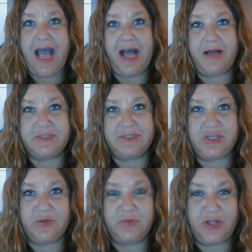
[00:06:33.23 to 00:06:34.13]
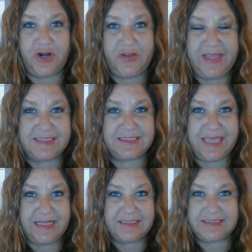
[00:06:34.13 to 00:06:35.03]
to learn these
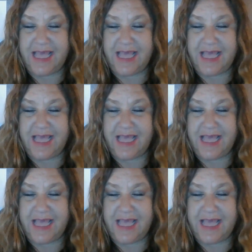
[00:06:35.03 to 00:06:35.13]
skills.